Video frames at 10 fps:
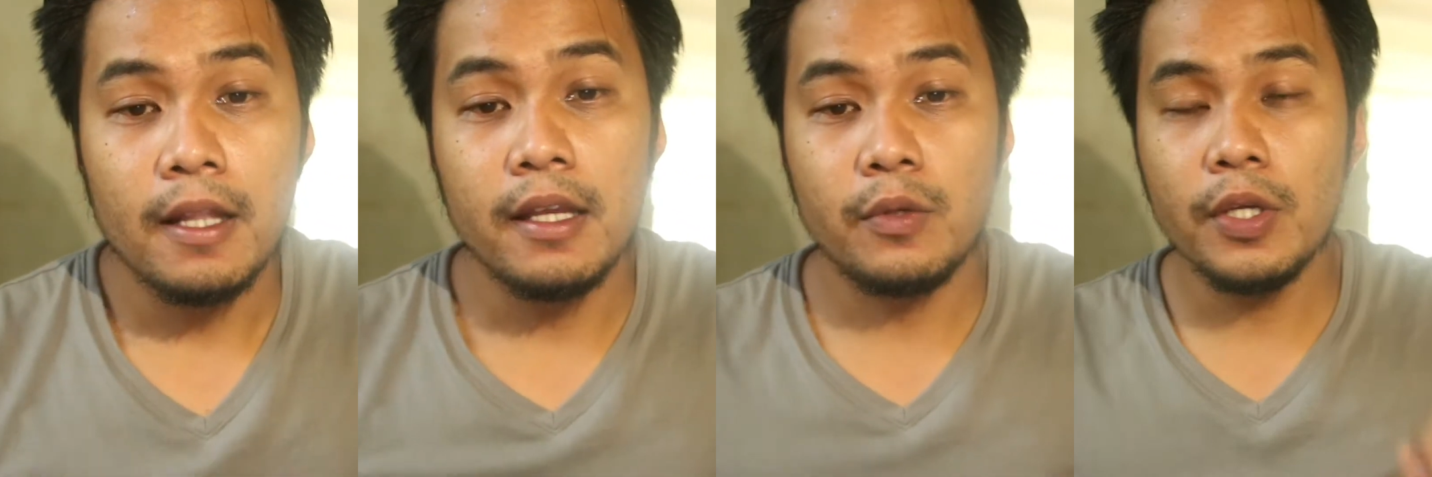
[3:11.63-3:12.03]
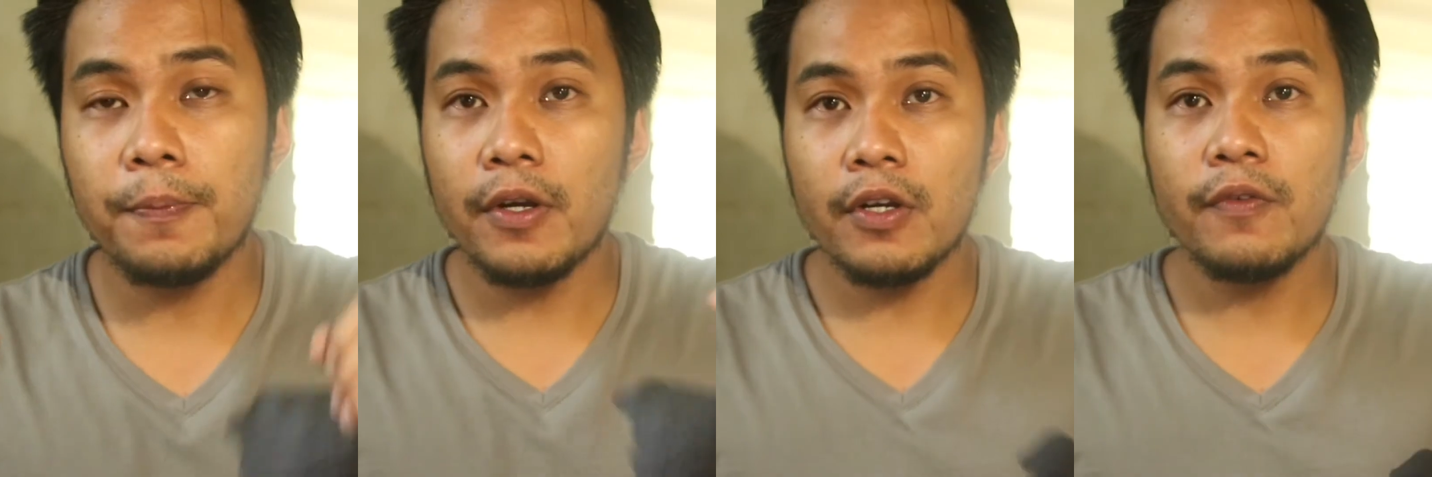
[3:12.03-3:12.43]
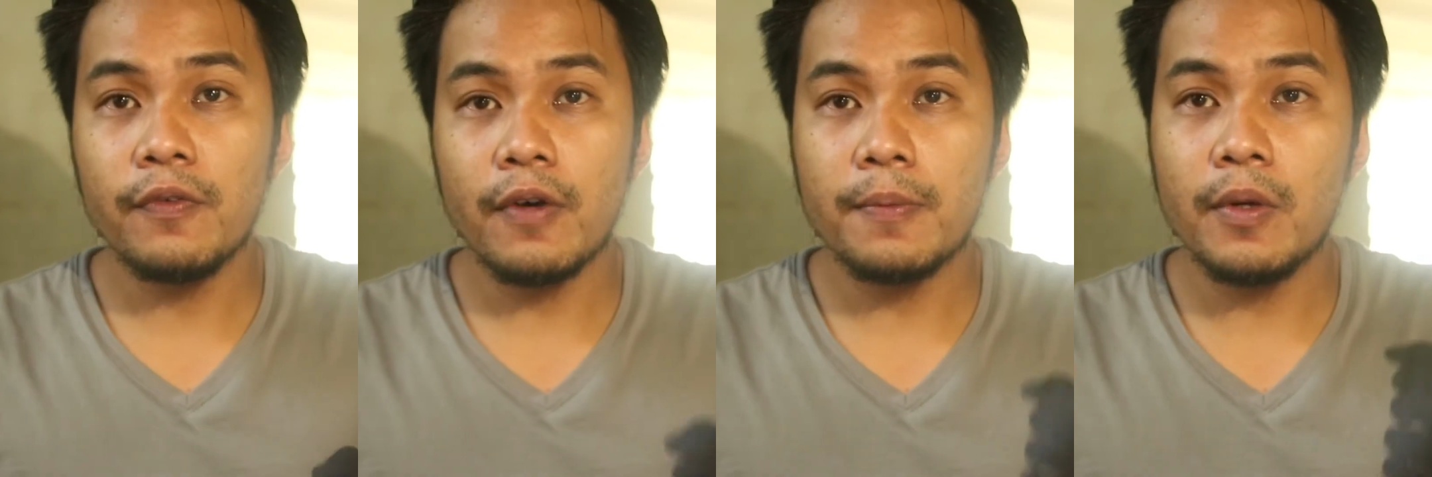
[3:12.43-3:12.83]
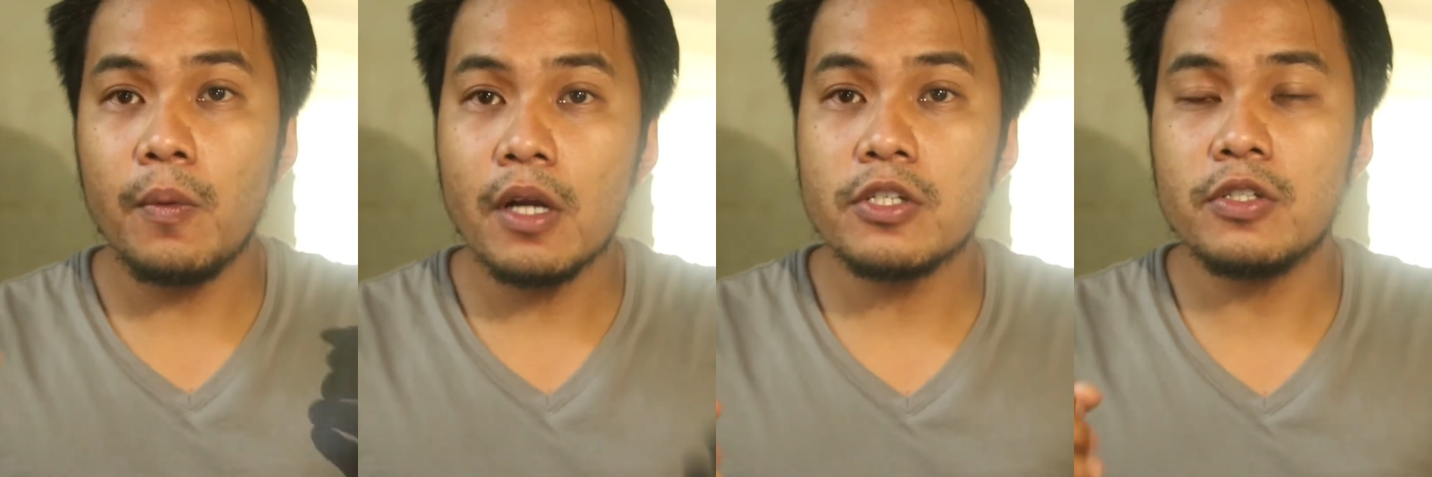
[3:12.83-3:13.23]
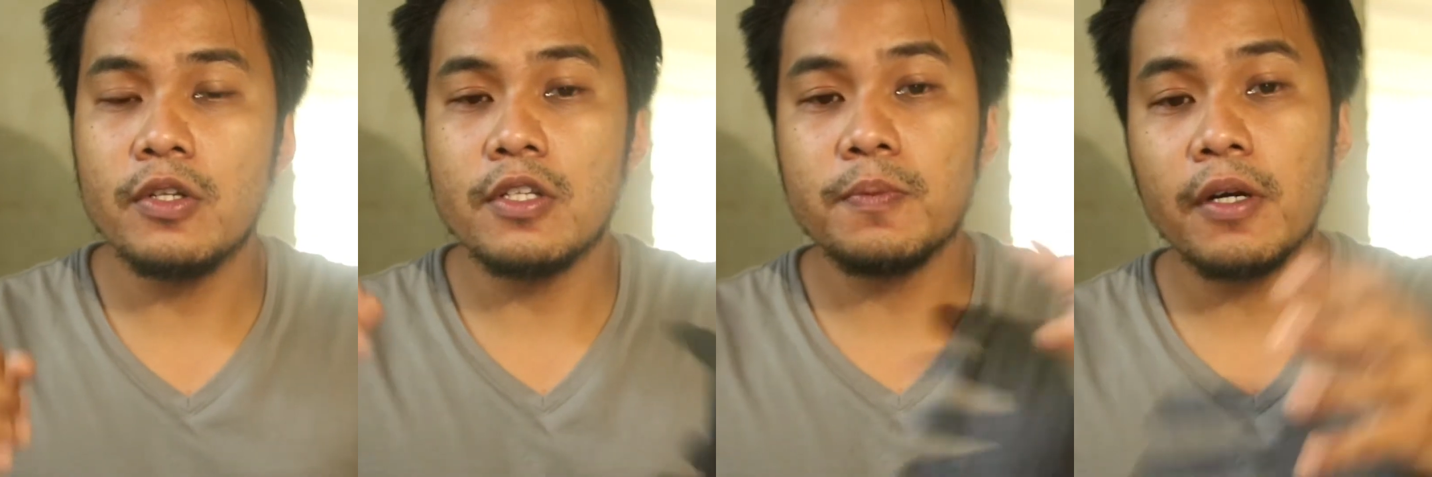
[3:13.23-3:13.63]
like quick pairing from the watch to
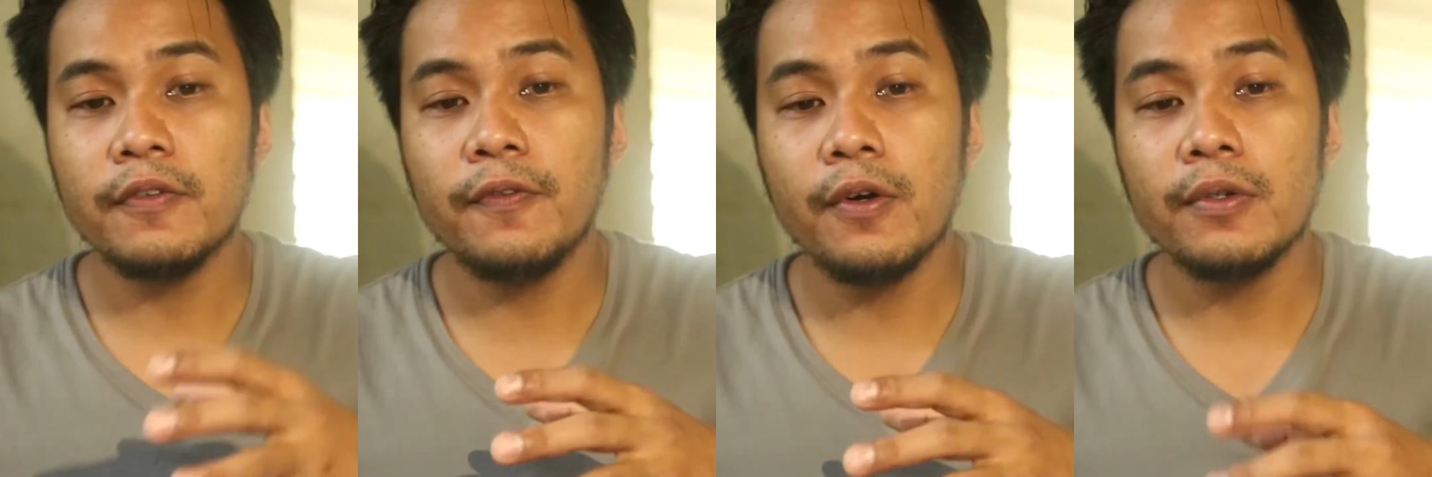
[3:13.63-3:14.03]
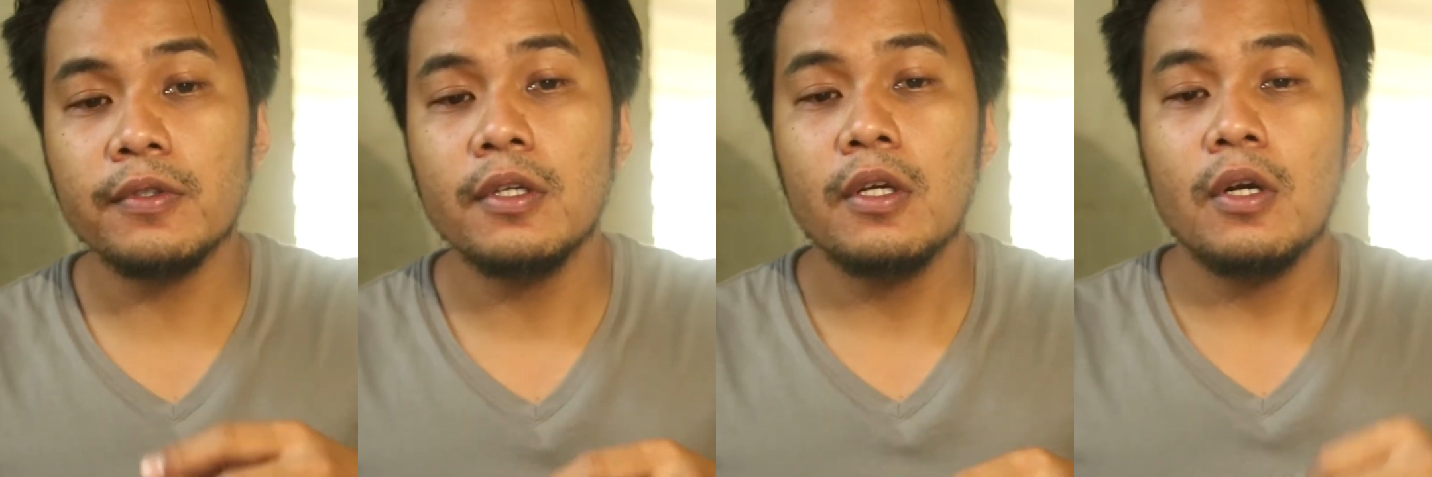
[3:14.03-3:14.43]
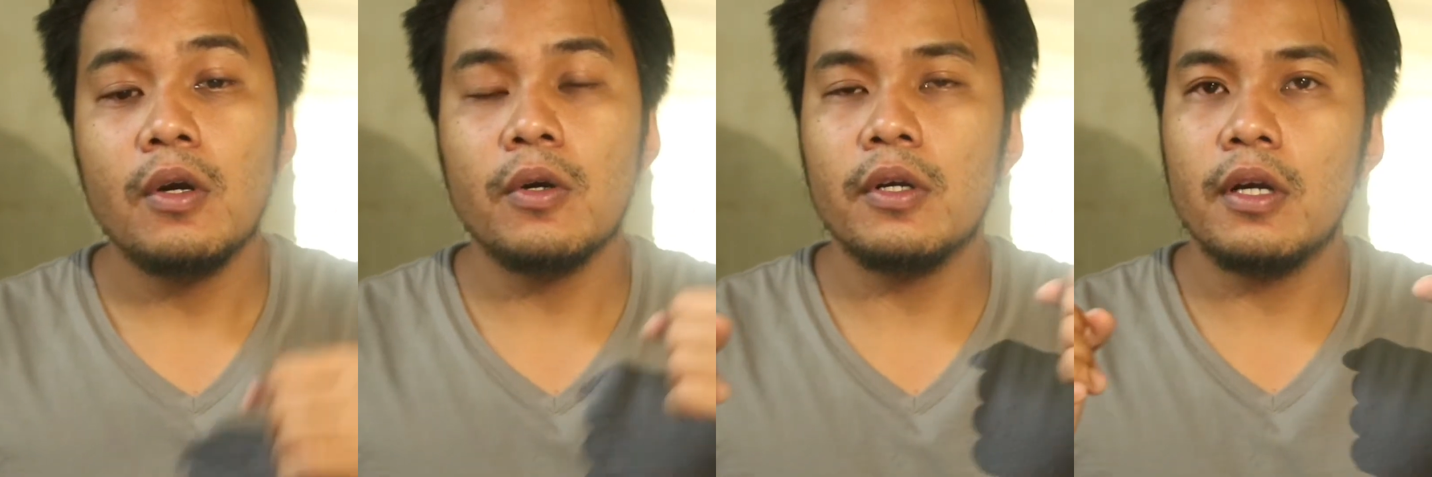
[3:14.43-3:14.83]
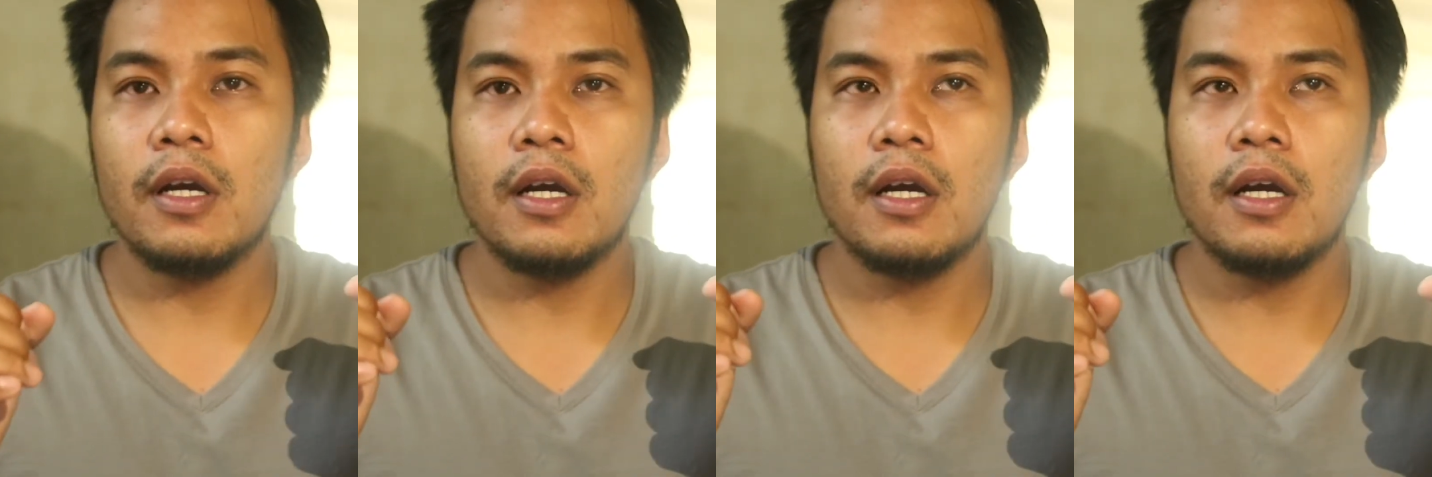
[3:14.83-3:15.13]
the smartphone or